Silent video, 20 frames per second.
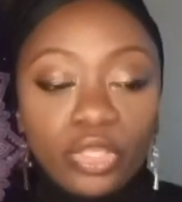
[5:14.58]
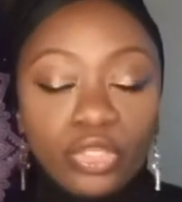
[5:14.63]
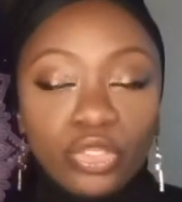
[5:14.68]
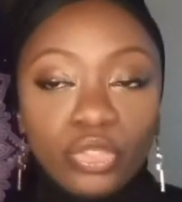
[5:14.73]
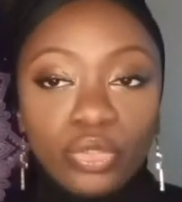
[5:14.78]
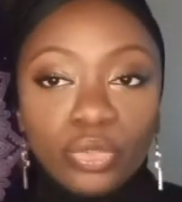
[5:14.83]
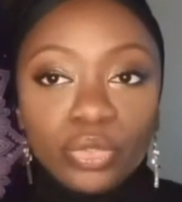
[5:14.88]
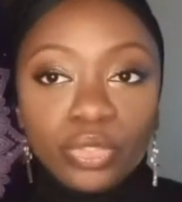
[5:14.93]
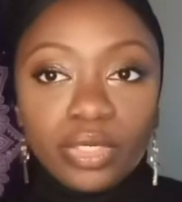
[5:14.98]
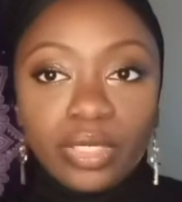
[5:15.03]

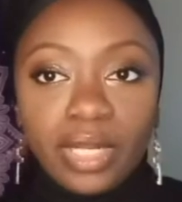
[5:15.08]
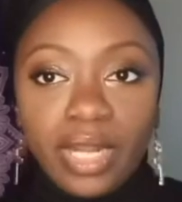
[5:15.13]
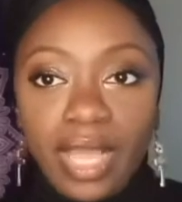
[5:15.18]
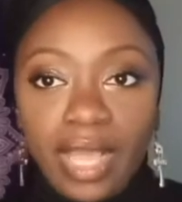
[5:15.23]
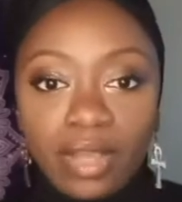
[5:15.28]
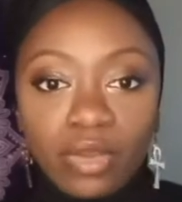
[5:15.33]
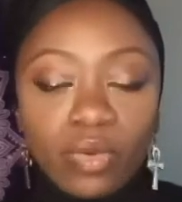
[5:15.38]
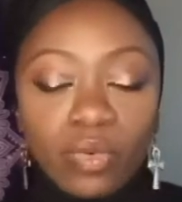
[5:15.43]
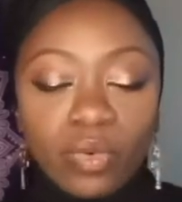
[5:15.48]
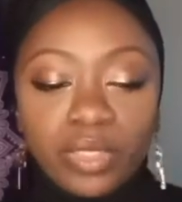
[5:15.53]
you're
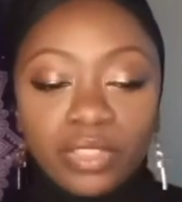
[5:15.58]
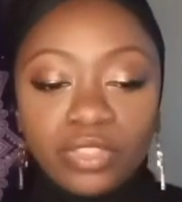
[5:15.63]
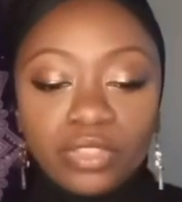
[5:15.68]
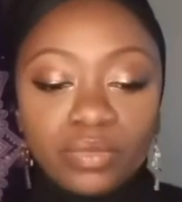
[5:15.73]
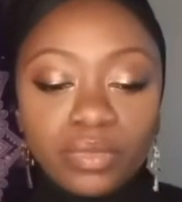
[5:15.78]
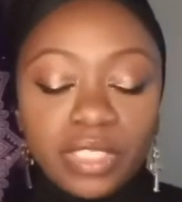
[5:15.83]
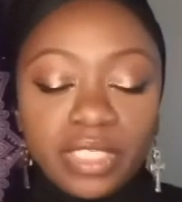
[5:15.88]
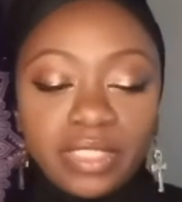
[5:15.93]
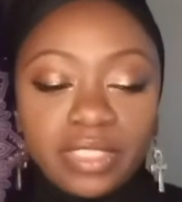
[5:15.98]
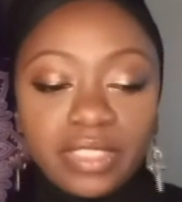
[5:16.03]
not going
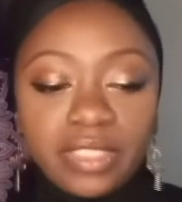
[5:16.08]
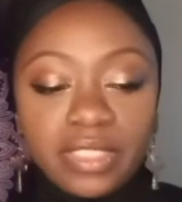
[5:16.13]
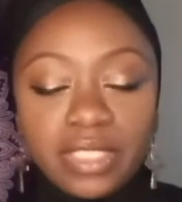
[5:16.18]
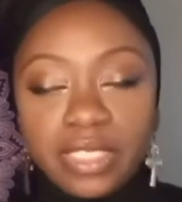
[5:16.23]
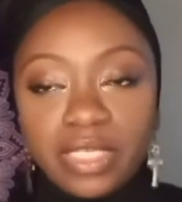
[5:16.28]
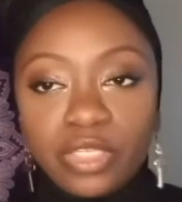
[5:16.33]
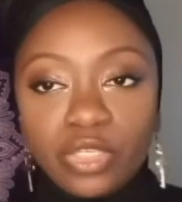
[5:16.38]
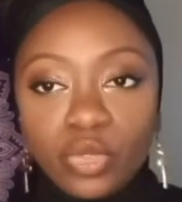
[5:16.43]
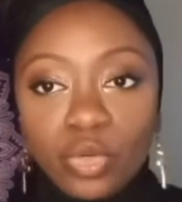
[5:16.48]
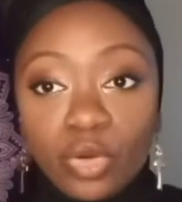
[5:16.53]
to really
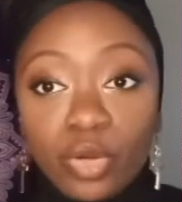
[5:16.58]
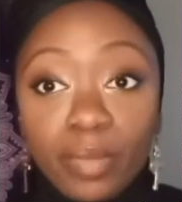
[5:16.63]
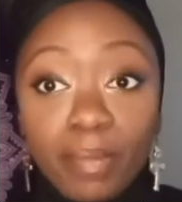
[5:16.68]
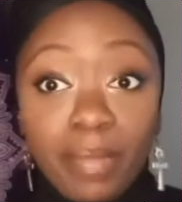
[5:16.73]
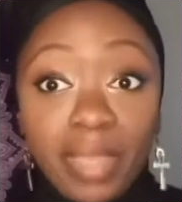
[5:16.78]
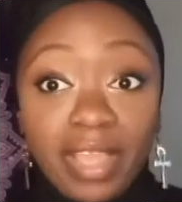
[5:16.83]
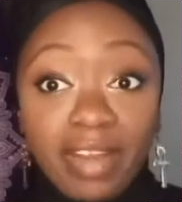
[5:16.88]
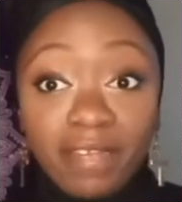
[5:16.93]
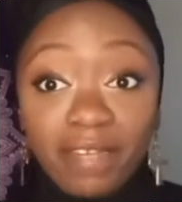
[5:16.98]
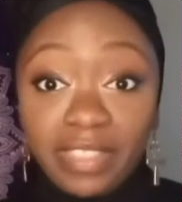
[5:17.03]
see your
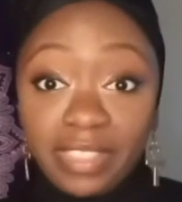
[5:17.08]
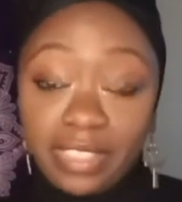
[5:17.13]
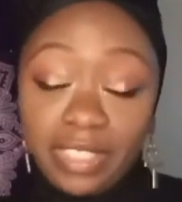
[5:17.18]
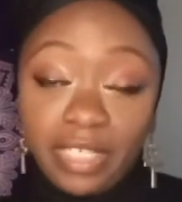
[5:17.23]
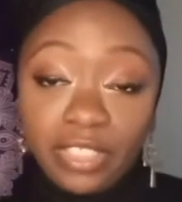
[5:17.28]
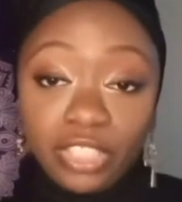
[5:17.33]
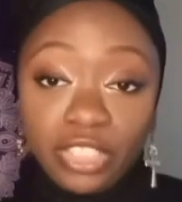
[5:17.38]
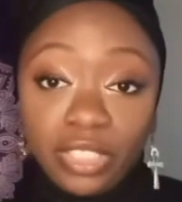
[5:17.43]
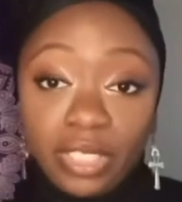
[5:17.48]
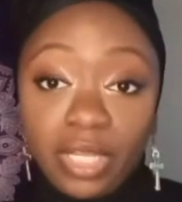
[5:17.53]

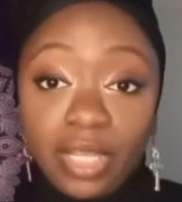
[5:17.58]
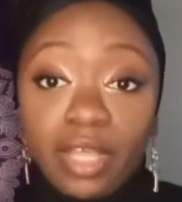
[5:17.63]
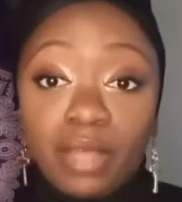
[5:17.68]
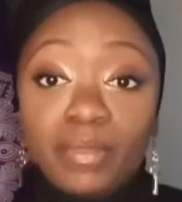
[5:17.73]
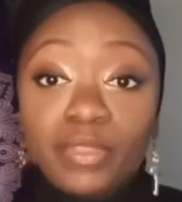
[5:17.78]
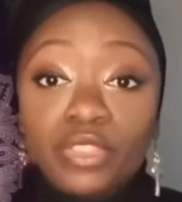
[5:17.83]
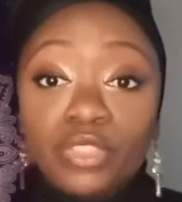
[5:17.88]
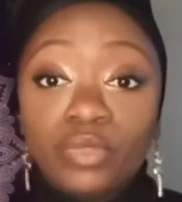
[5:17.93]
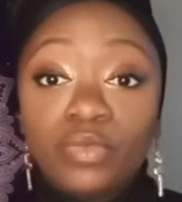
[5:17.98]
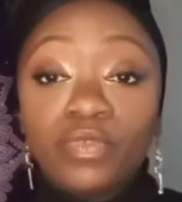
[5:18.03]
manifestation
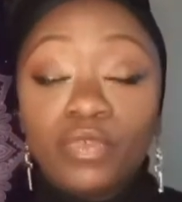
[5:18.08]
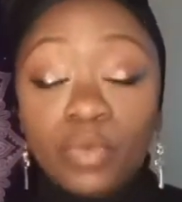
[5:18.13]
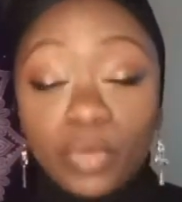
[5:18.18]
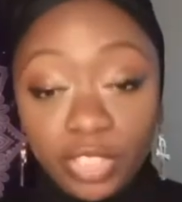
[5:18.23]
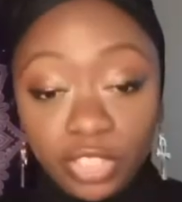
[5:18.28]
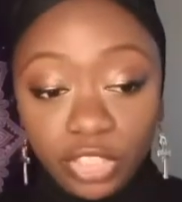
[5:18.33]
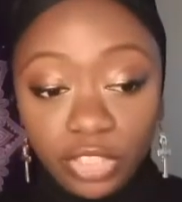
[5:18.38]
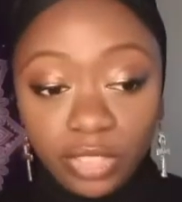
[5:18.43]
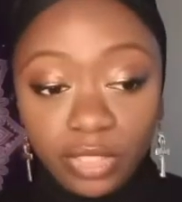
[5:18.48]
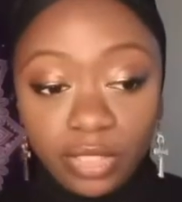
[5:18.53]
coming to
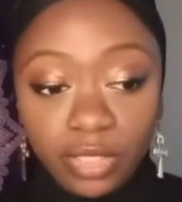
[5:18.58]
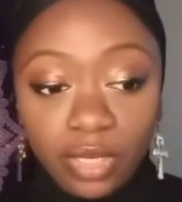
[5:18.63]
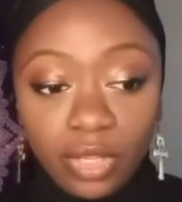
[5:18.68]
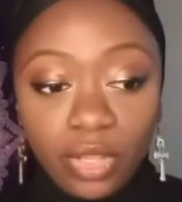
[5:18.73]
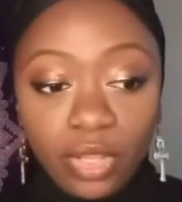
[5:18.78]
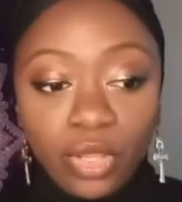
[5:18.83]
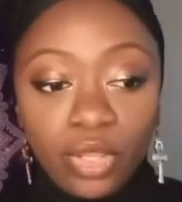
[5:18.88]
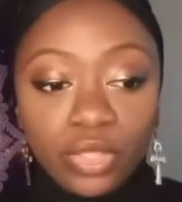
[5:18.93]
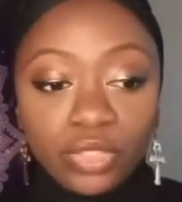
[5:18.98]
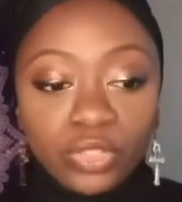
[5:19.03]
fruition.
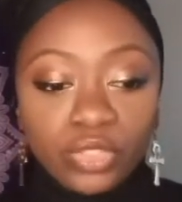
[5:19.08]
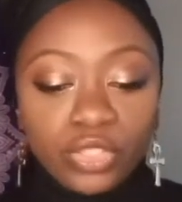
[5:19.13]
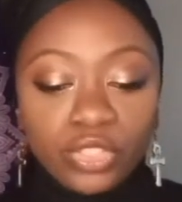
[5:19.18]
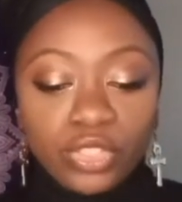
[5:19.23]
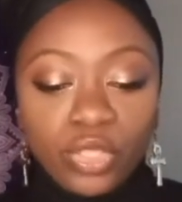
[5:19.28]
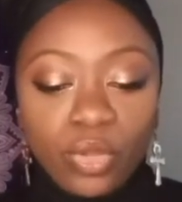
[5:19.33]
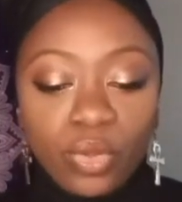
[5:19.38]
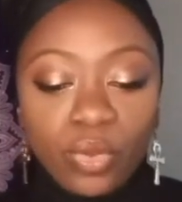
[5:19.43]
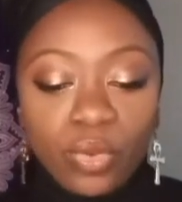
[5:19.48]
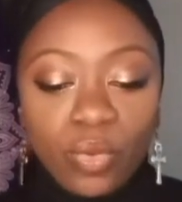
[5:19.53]

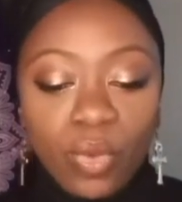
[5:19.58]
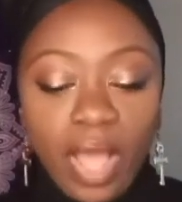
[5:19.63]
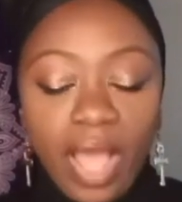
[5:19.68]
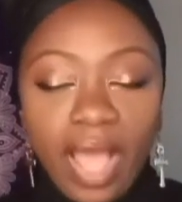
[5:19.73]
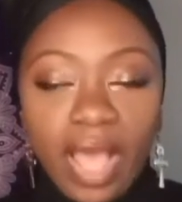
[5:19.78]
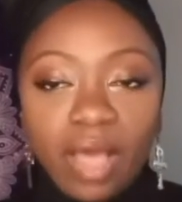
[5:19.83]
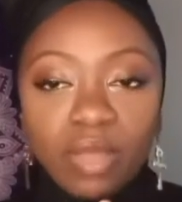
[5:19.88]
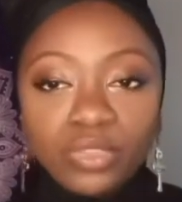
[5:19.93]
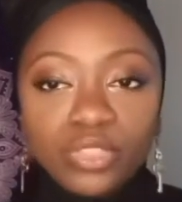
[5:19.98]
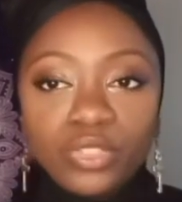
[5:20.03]
So
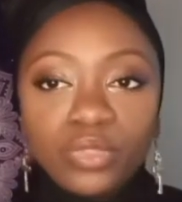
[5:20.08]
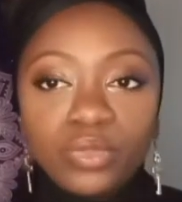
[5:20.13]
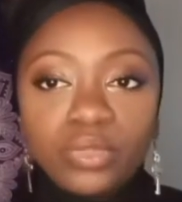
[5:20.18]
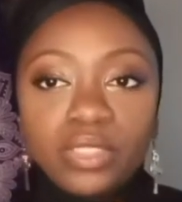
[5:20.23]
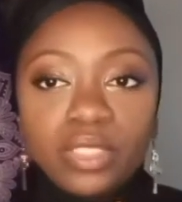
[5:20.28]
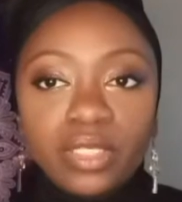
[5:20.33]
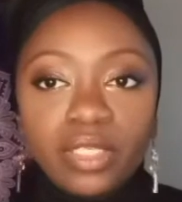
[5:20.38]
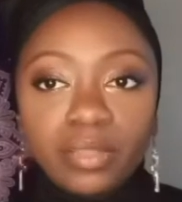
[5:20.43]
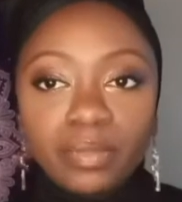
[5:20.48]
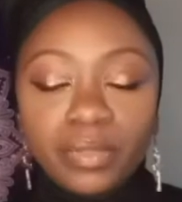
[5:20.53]
how to
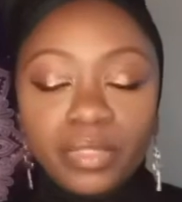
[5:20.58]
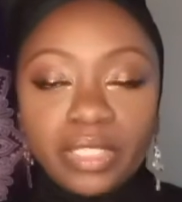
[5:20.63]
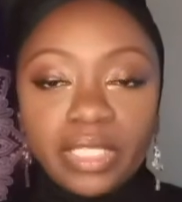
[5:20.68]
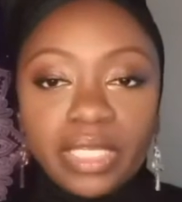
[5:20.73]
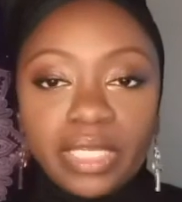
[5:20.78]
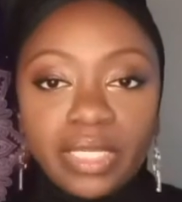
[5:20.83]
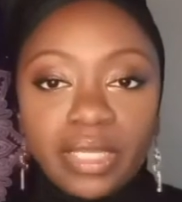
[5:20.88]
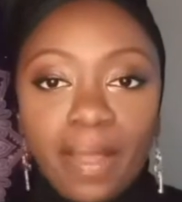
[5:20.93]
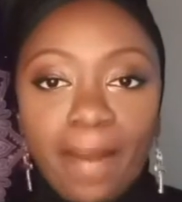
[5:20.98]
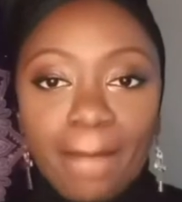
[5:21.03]

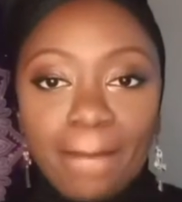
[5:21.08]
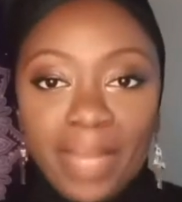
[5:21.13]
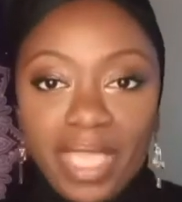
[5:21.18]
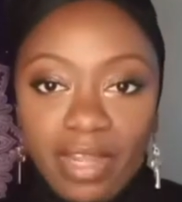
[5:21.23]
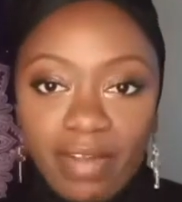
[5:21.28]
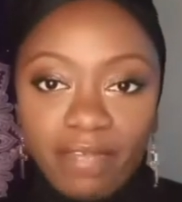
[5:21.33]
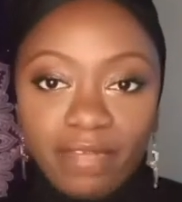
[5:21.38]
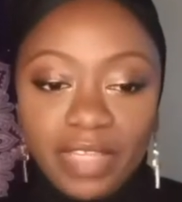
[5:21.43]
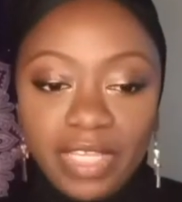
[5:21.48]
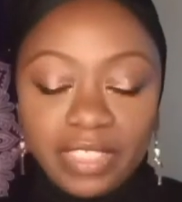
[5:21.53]
deliberately
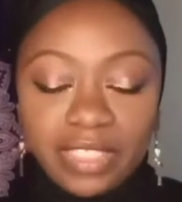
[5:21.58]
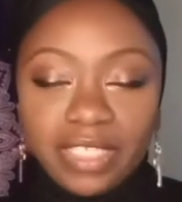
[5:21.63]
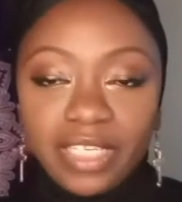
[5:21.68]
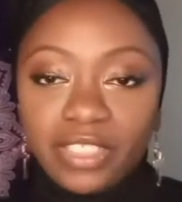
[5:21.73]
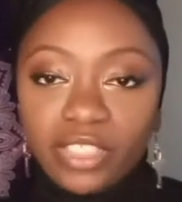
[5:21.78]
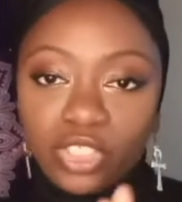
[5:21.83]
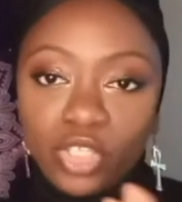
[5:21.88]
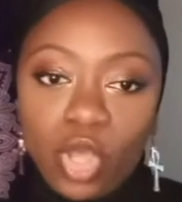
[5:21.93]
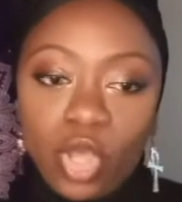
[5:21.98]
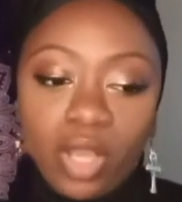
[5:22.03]
manifest?
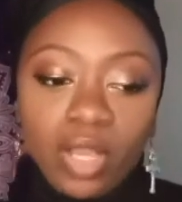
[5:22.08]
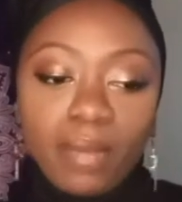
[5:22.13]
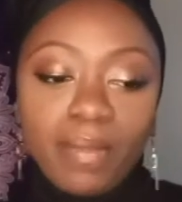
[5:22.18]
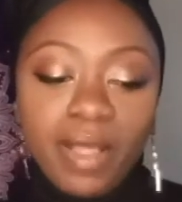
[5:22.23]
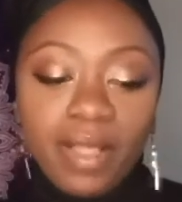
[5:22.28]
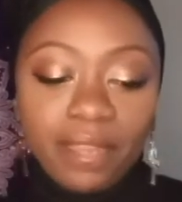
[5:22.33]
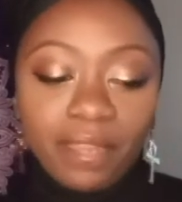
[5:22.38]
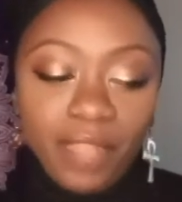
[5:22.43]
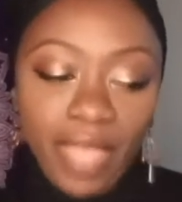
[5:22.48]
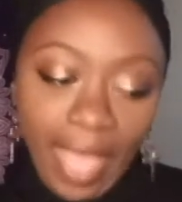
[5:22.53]
Let's talk
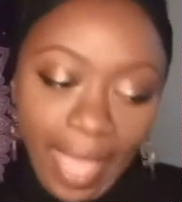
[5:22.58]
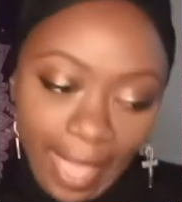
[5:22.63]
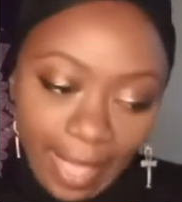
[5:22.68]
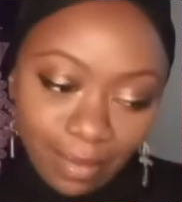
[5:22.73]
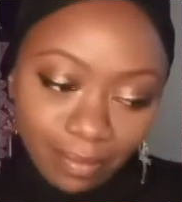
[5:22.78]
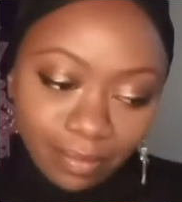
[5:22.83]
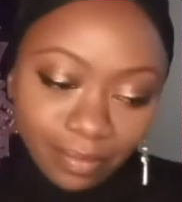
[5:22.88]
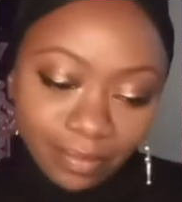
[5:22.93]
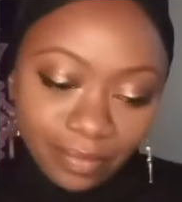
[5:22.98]
about that.